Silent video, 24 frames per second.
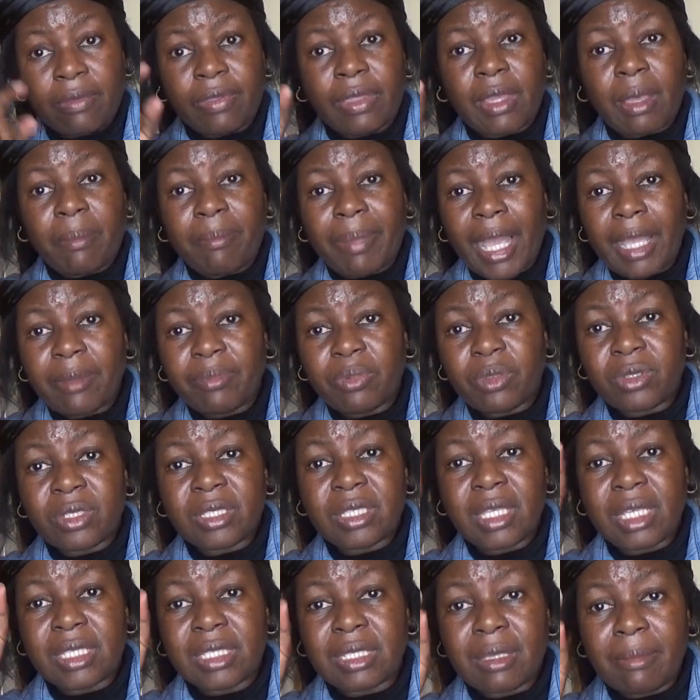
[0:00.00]
The Bible
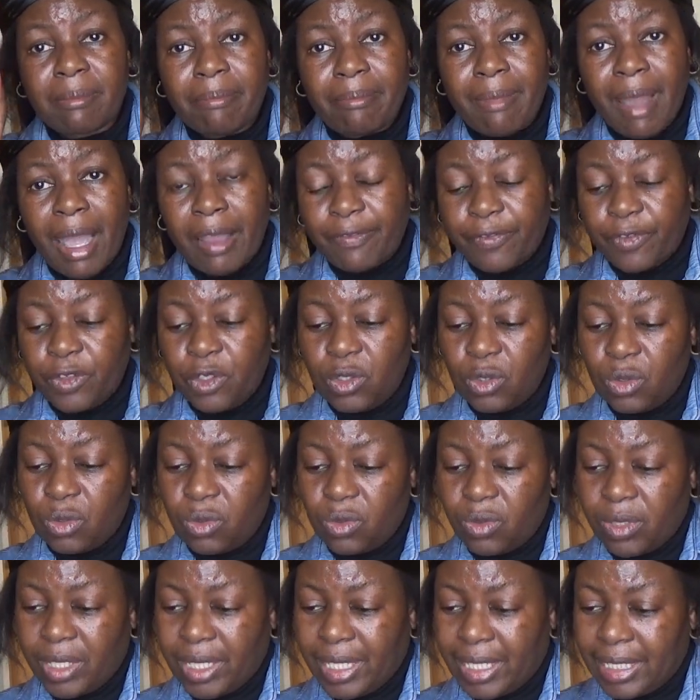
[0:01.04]
says in Matthew